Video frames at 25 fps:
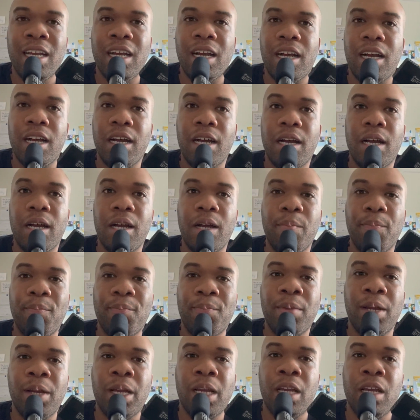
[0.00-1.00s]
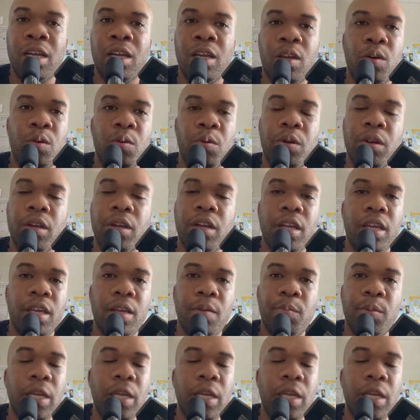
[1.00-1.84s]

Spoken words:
Or it could